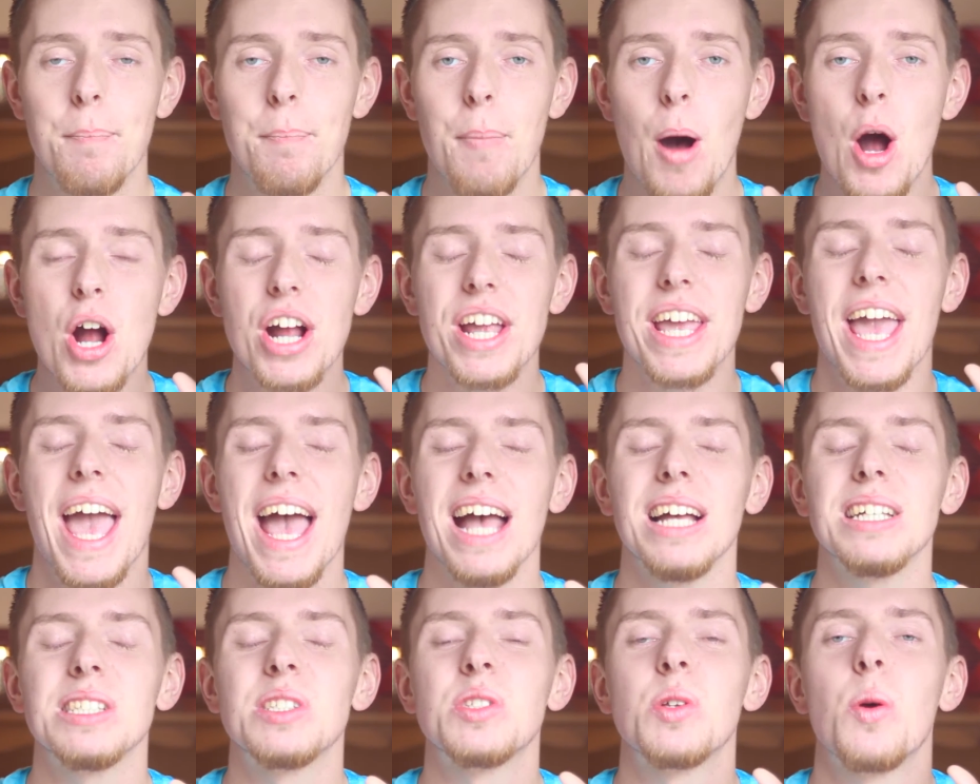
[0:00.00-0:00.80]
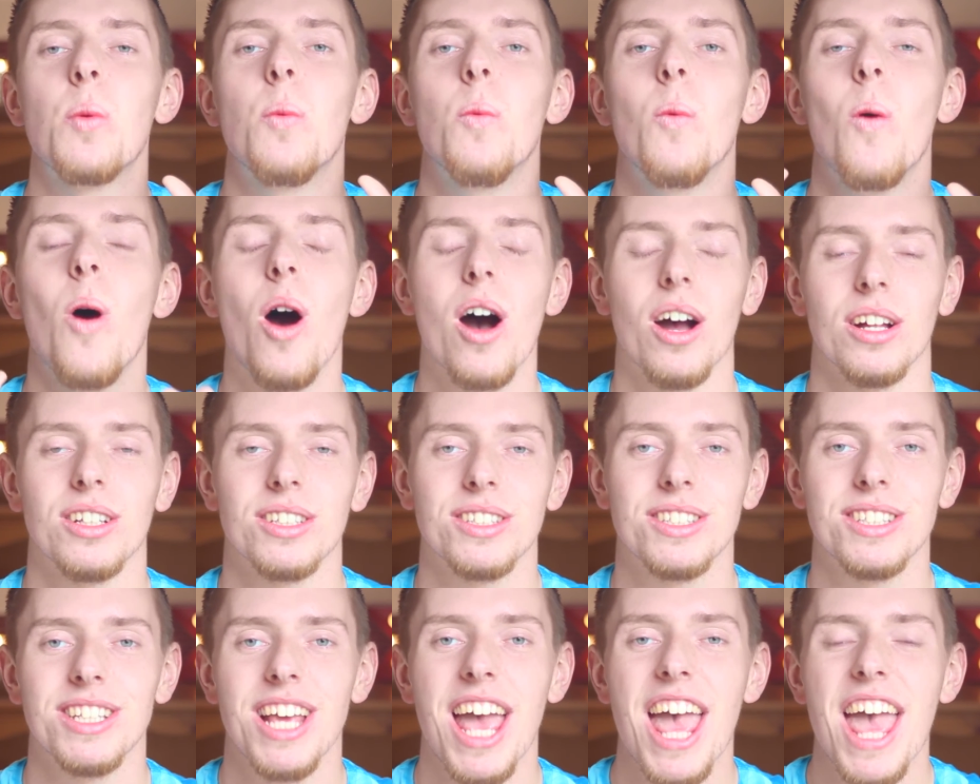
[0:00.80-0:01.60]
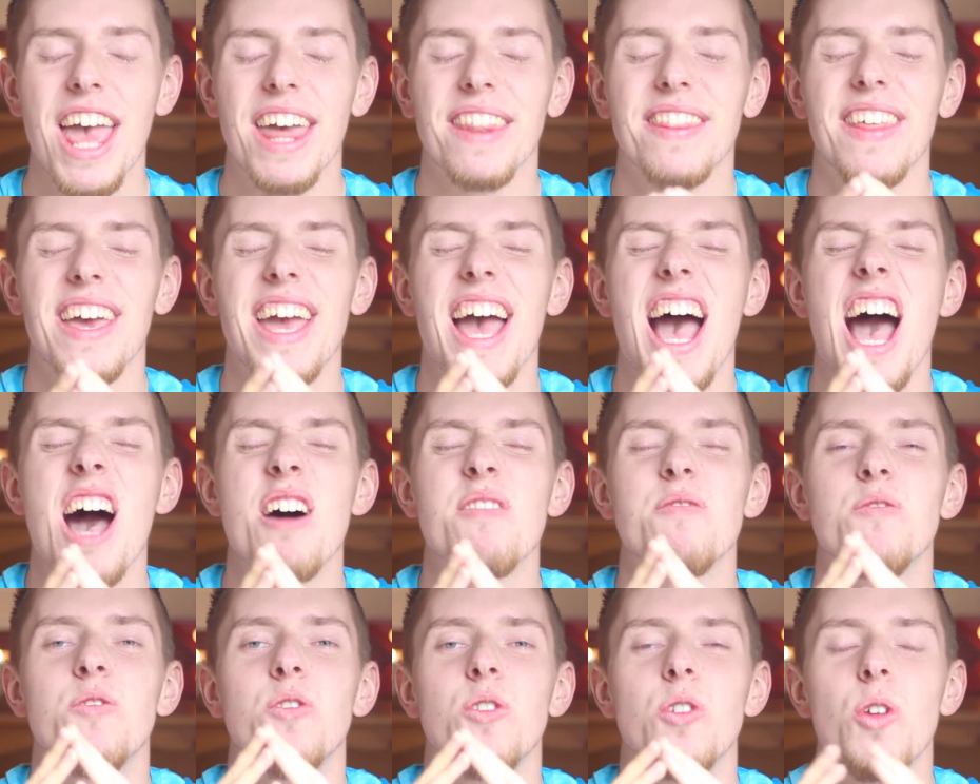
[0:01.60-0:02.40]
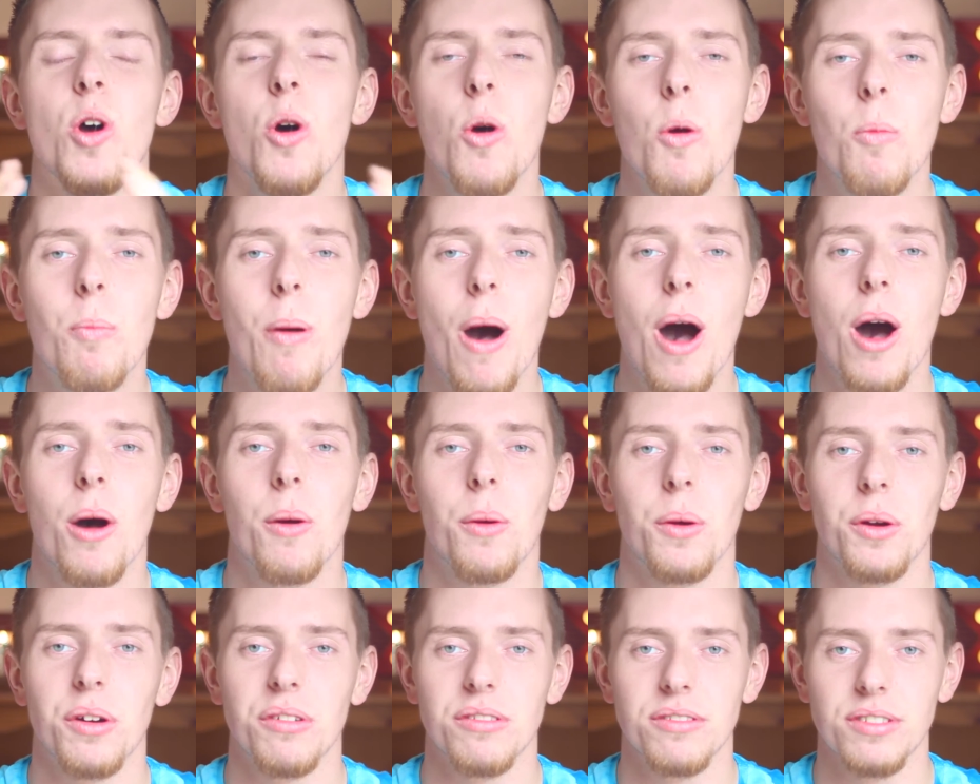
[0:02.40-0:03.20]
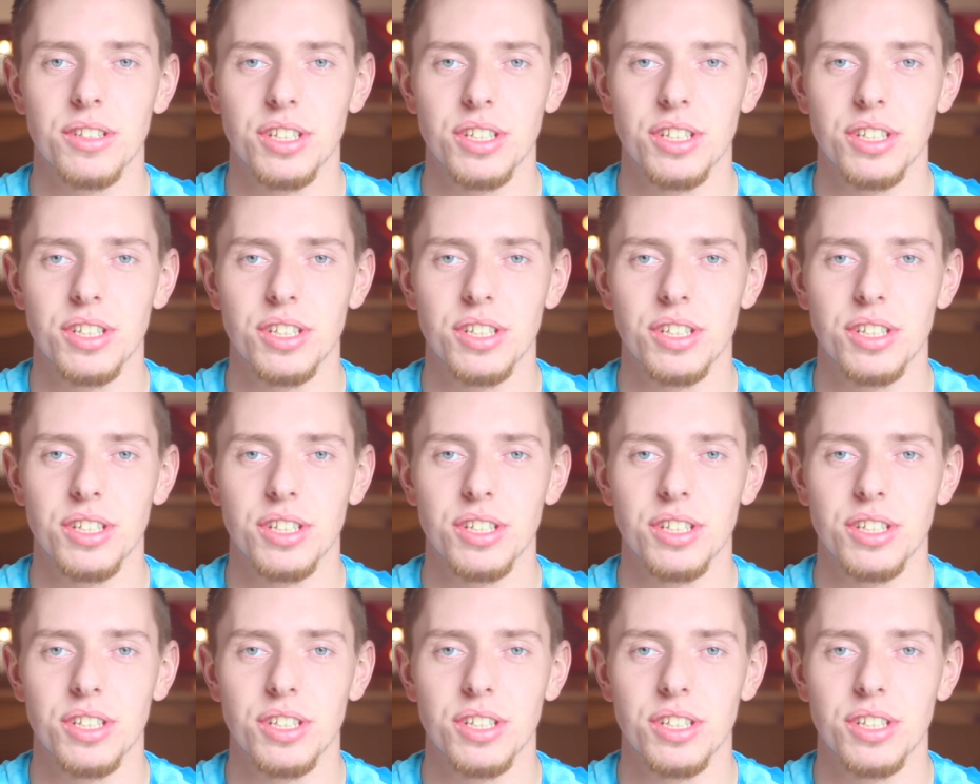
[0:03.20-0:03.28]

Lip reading: But guess what? They have no power over